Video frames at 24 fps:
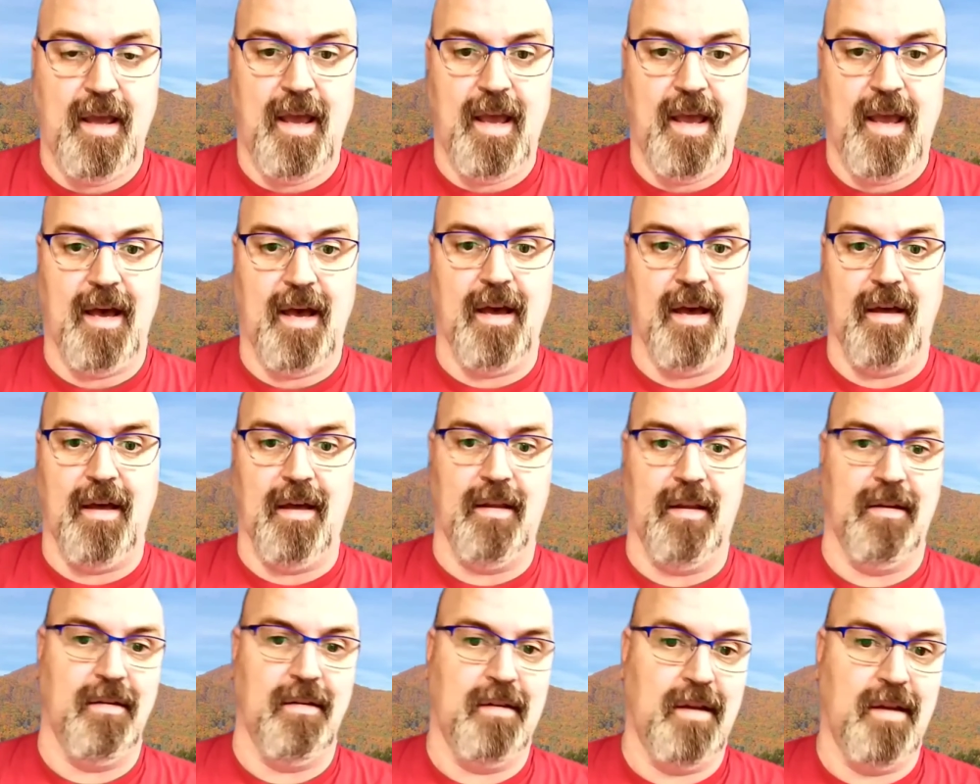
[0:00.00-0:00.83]

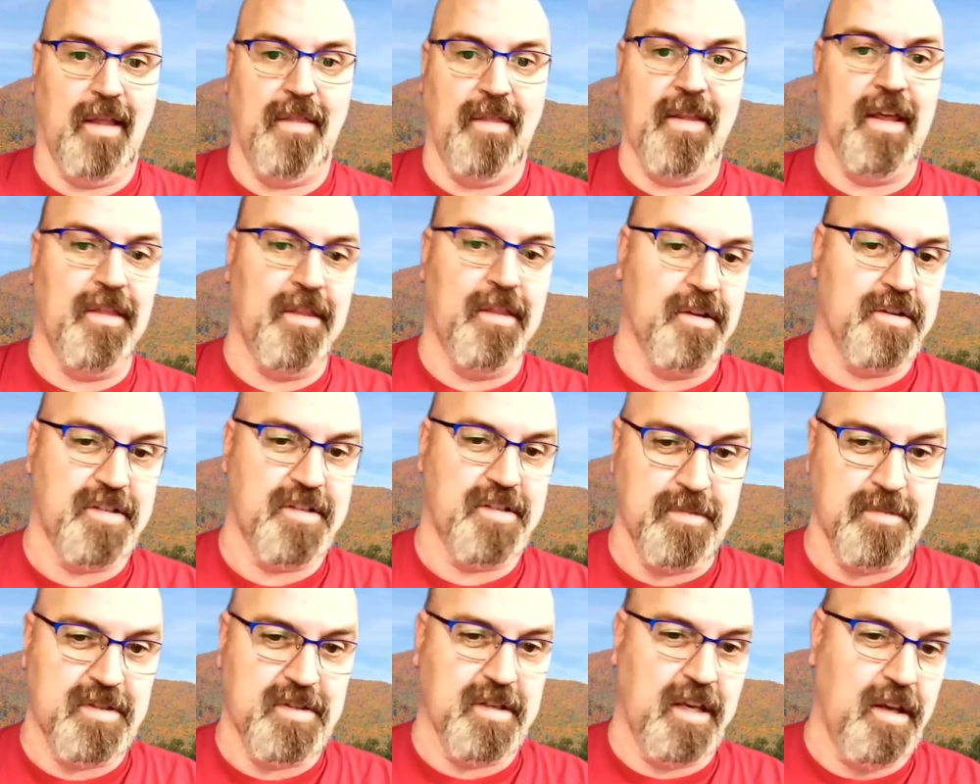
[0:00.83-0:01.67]
And then there's
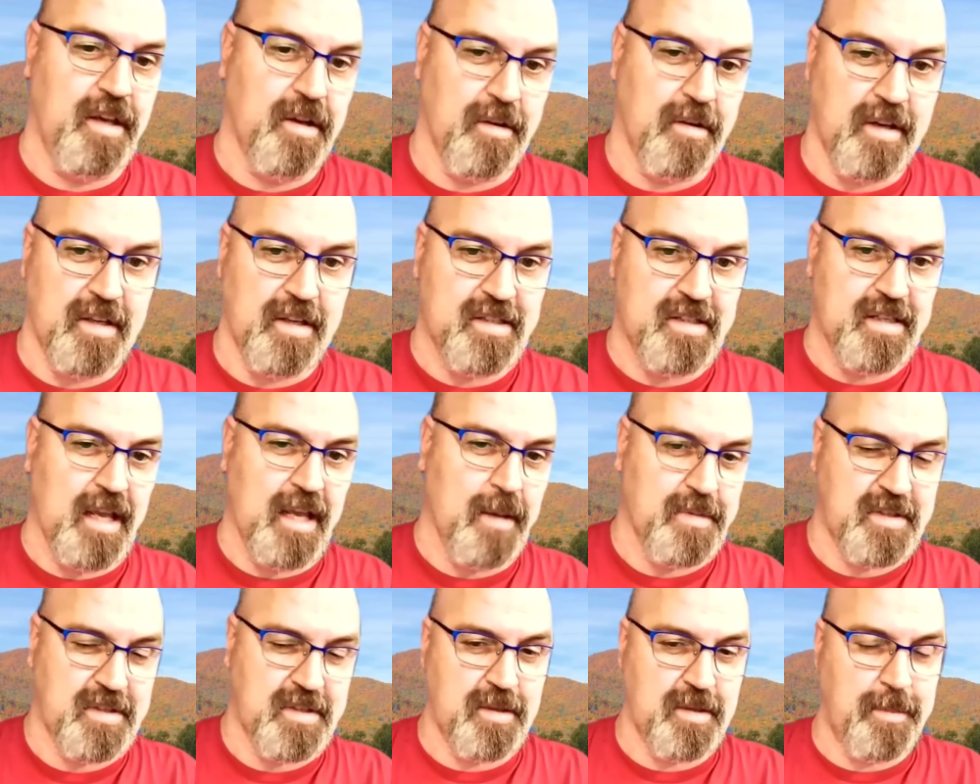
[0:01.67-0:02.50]
some security
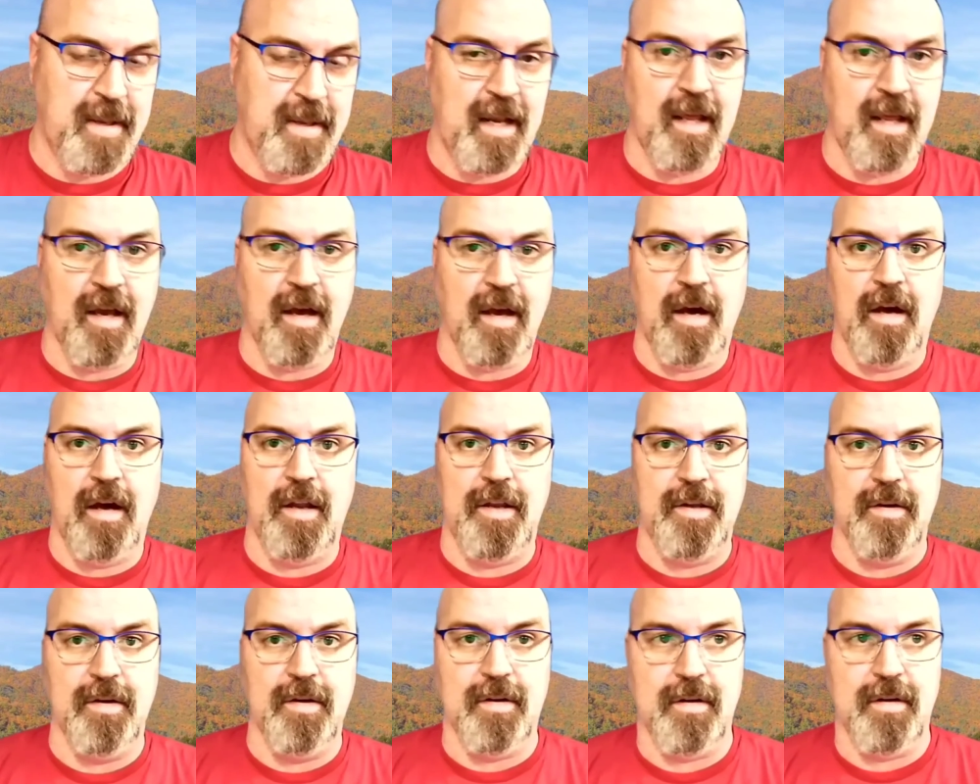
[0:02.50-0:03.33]
steps depending on
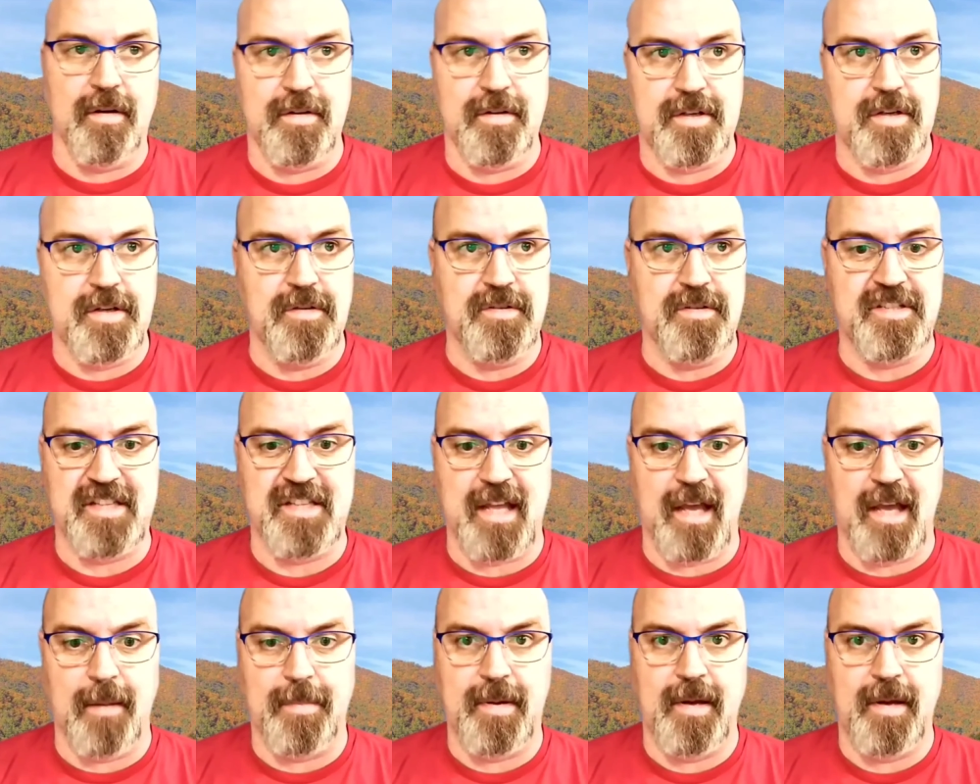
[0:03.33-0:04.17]
your
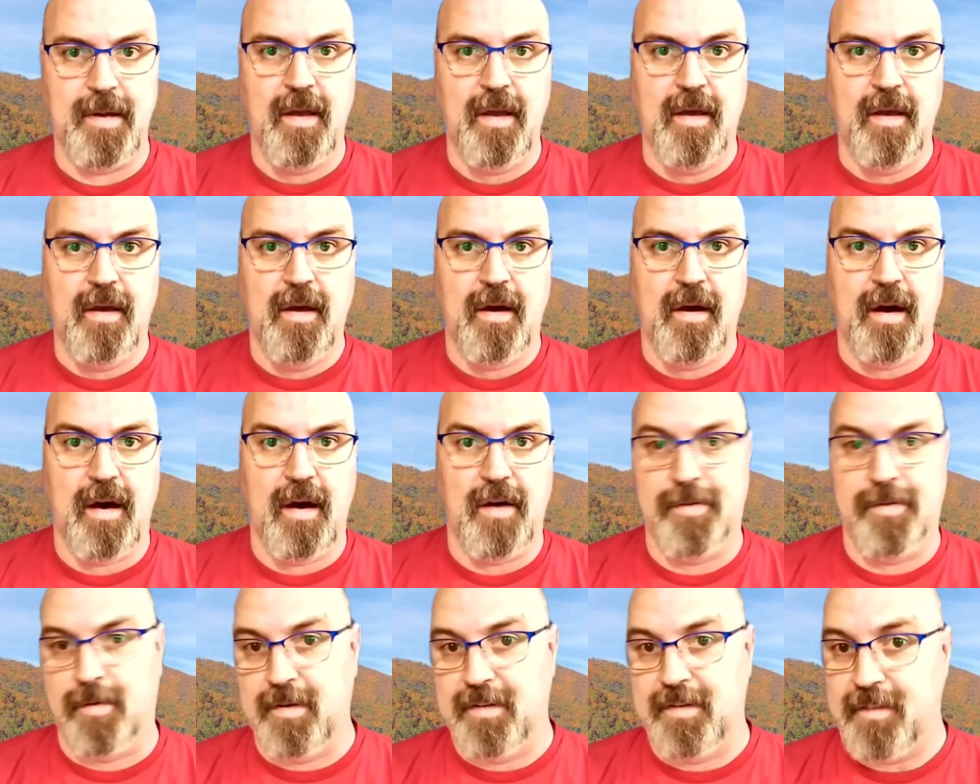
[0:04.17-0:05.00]
two-step
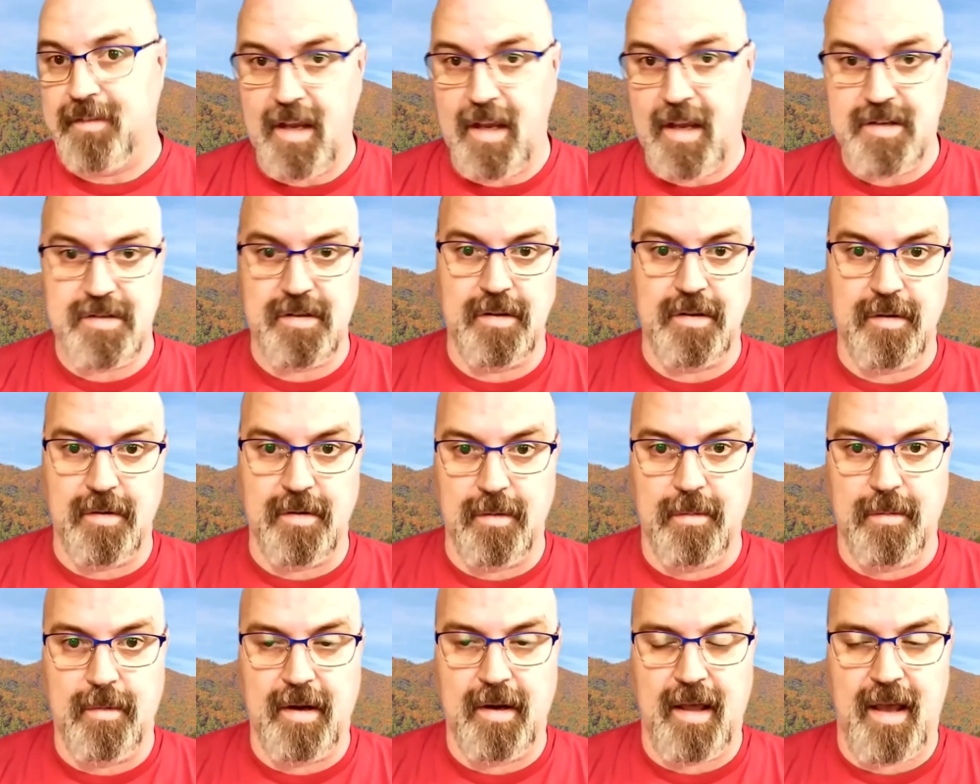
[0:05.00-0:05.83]
authorization
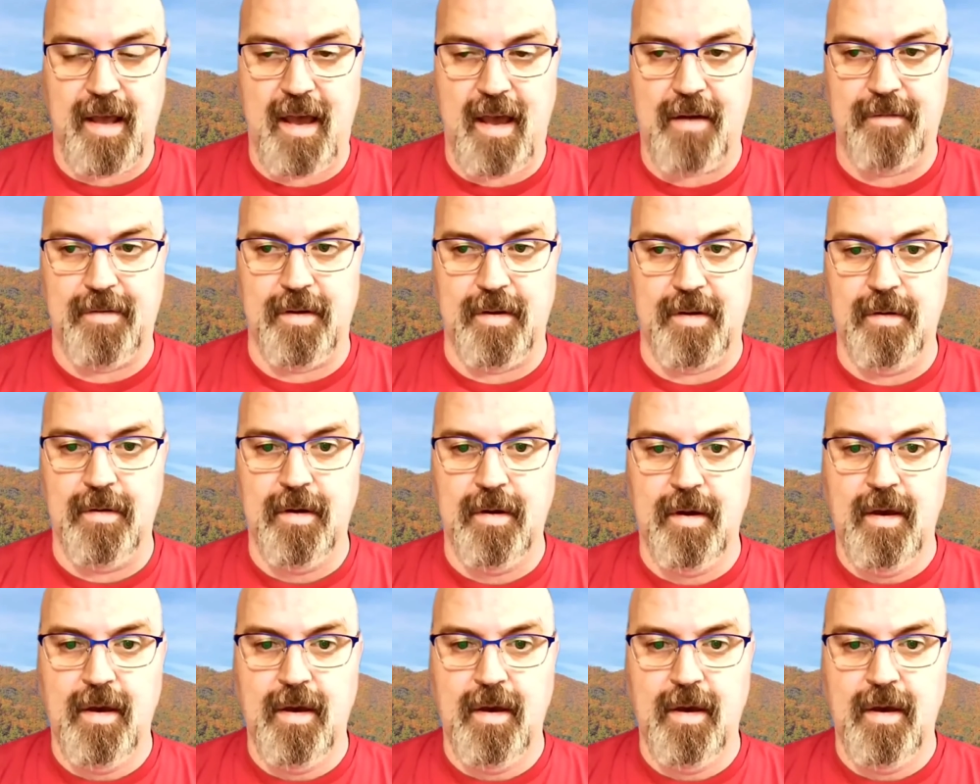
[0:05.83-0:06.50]
or what have you.